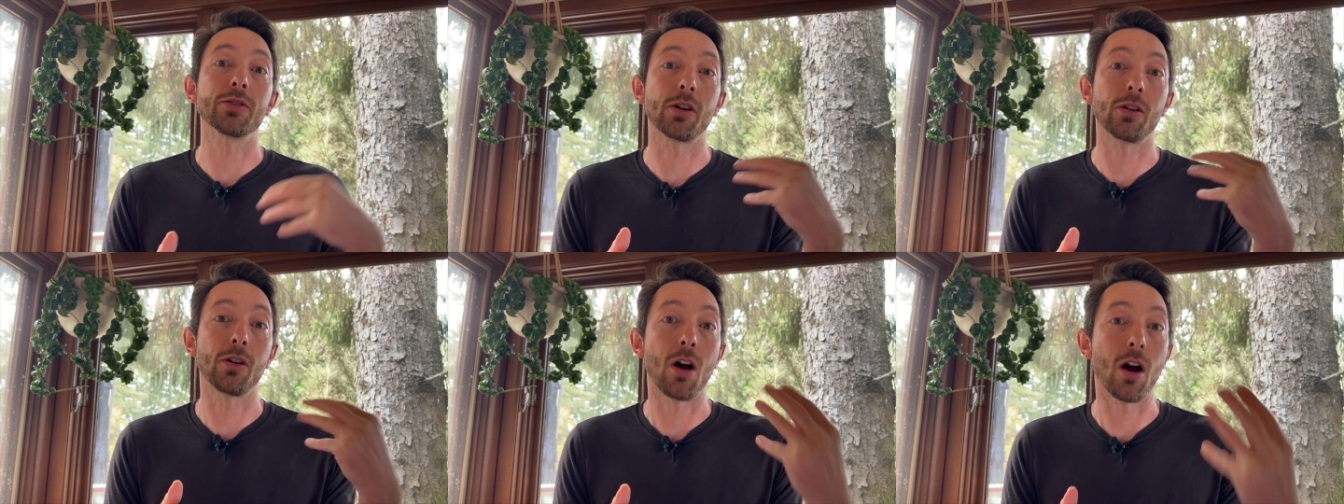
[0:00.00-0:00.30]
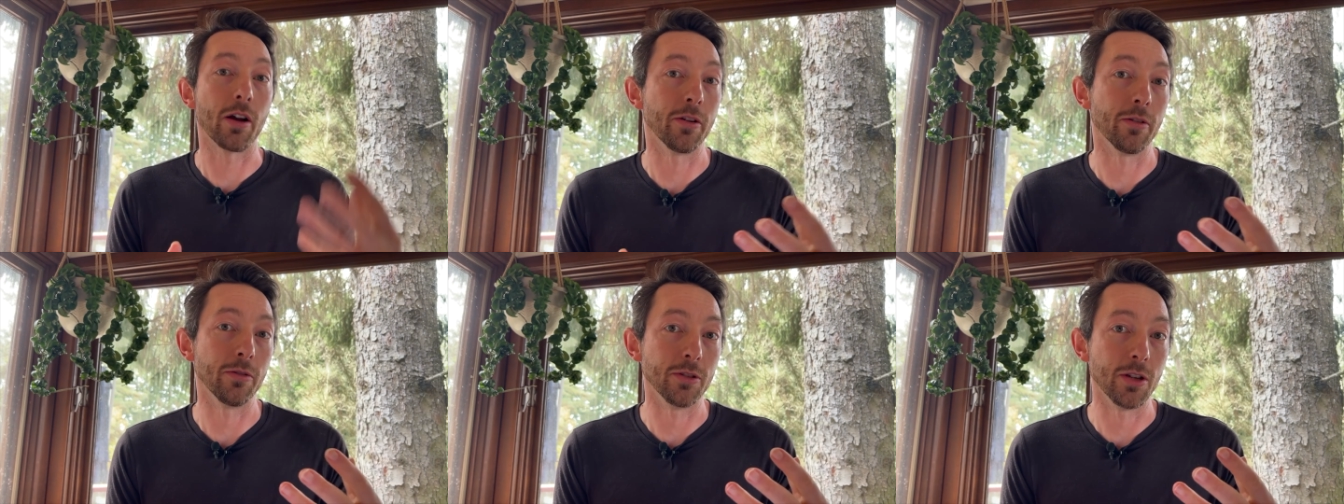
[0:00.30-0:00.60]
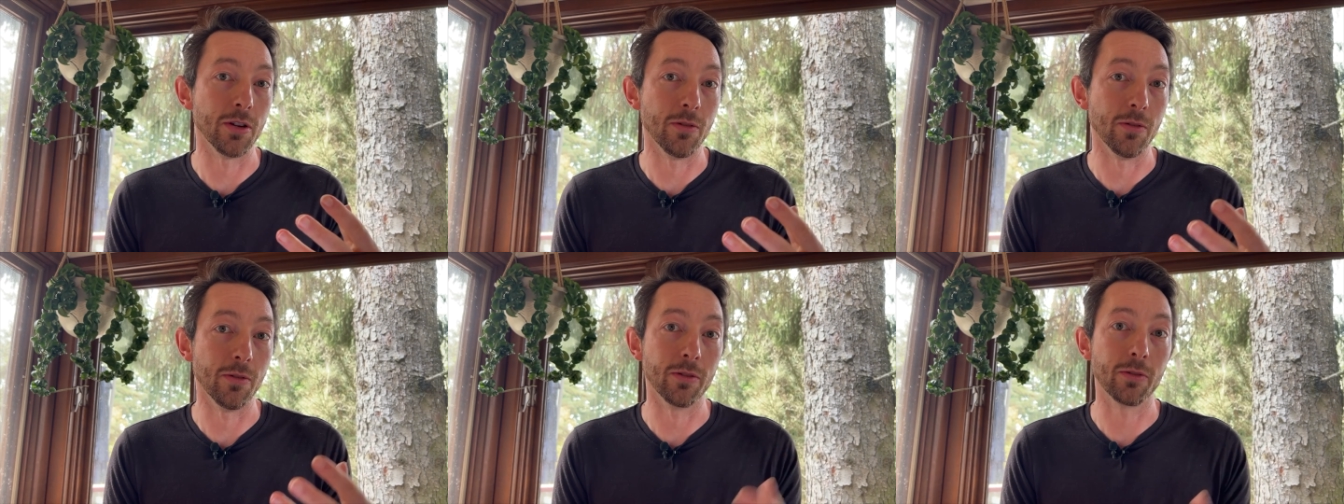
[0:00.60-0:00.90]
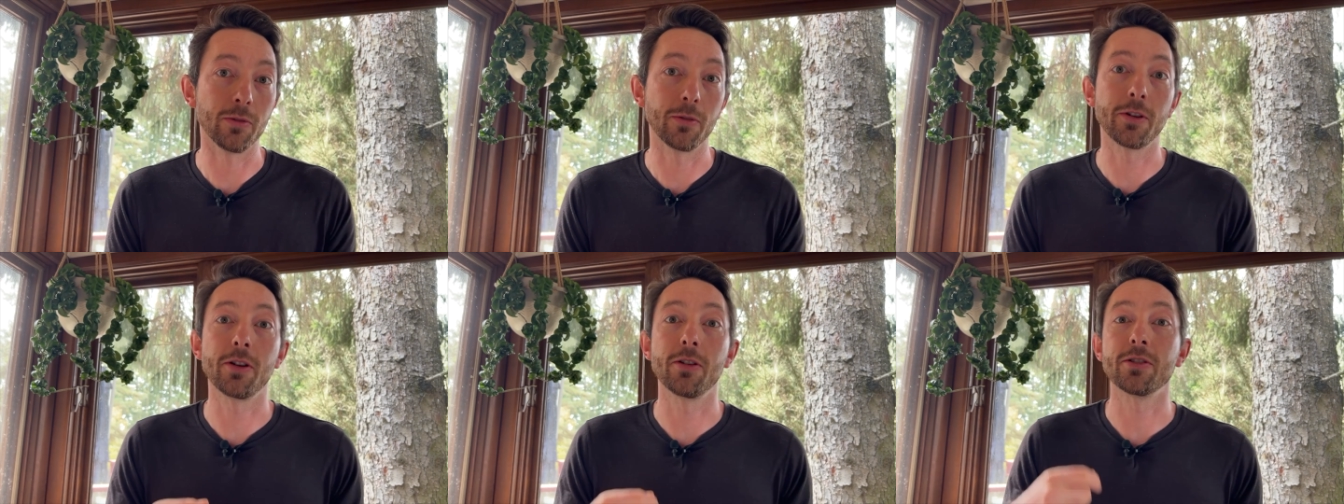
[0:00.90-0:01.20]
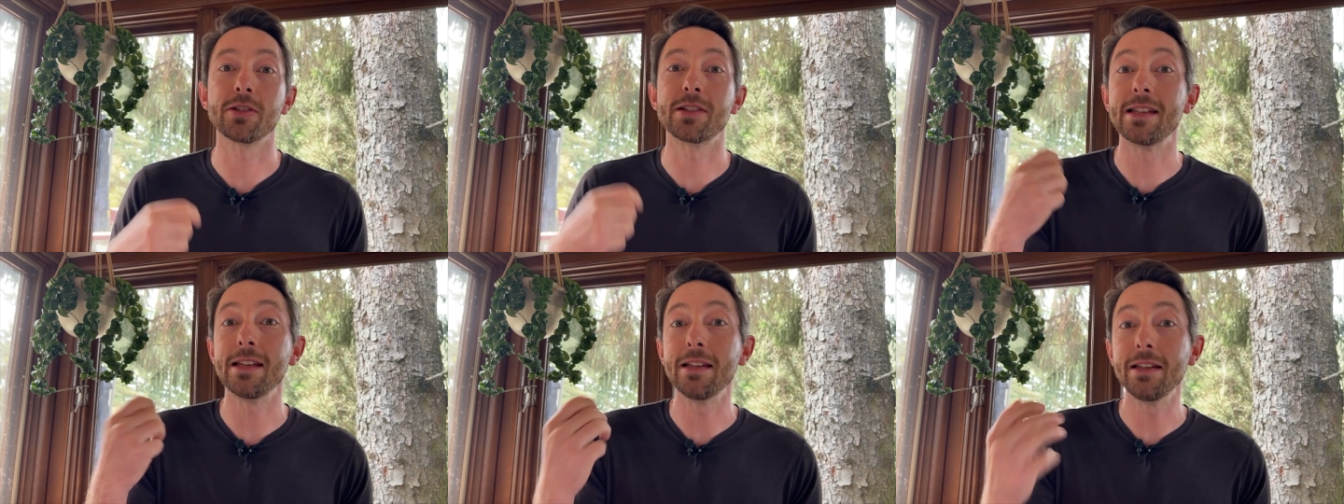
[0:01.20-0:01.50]
auto-tuned or your
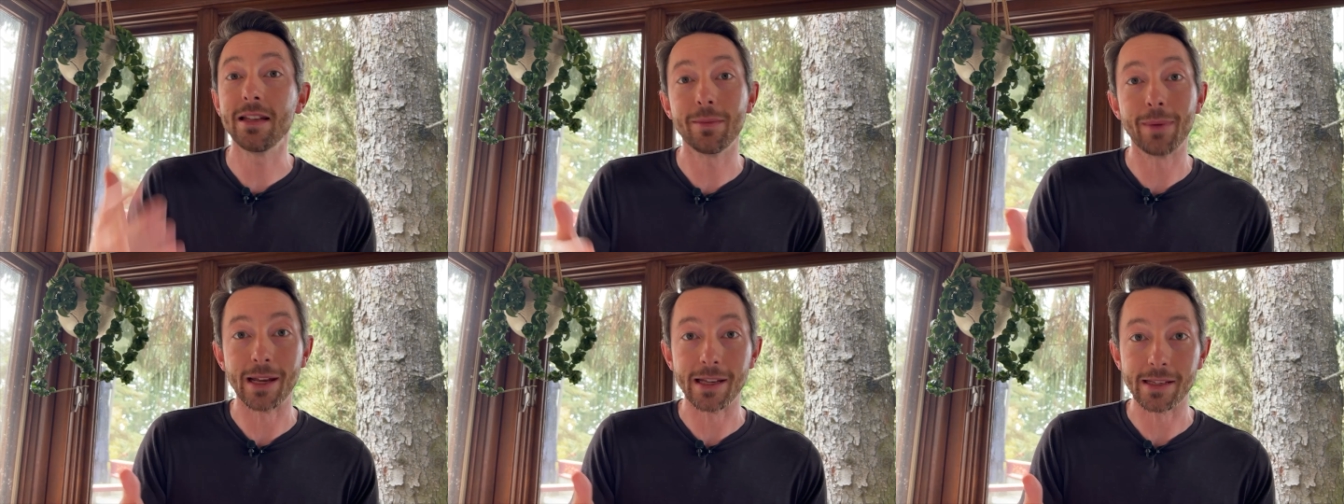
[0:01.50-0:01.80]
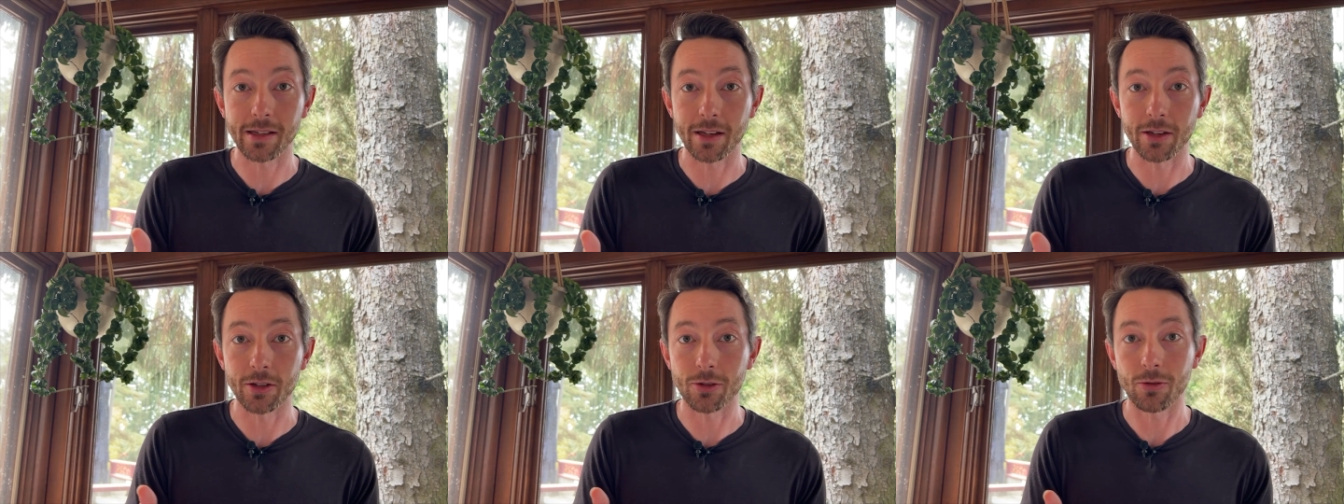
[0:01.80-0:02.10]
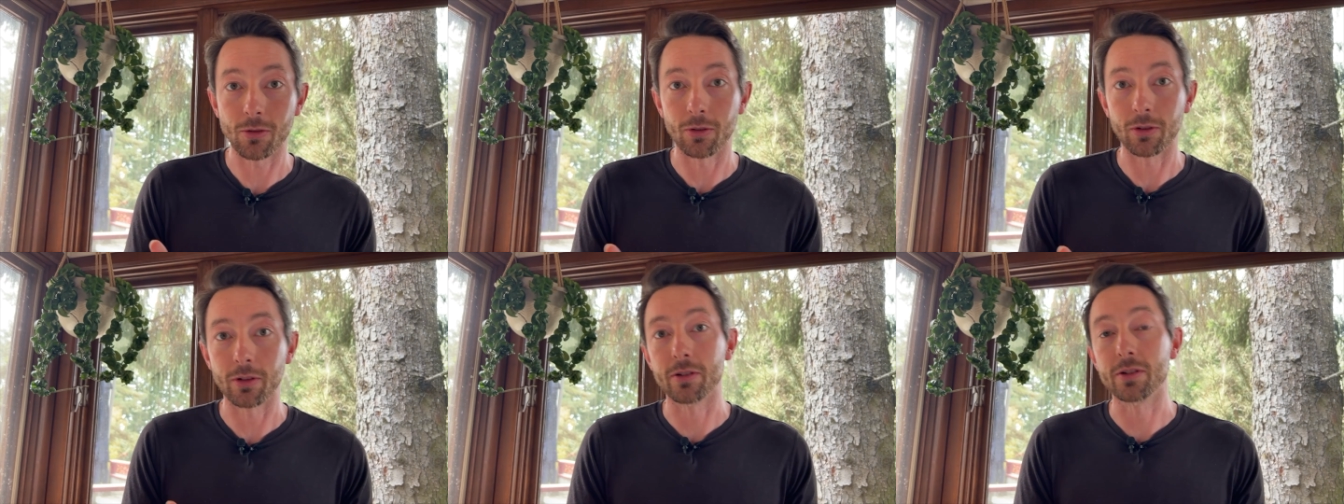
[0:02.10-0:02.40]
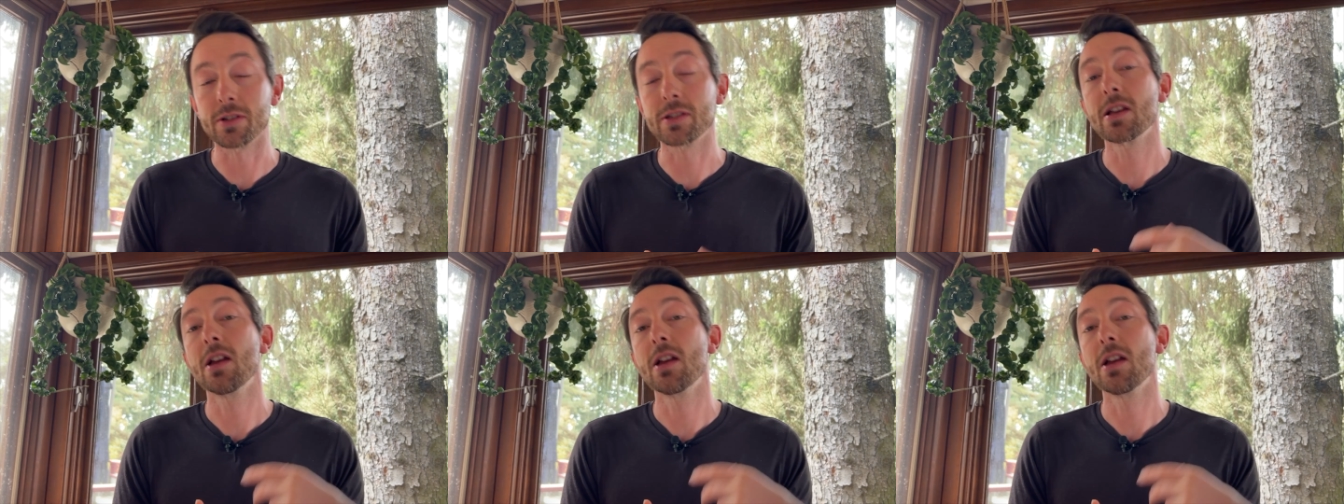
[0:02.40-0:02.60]
SINDy-based controllers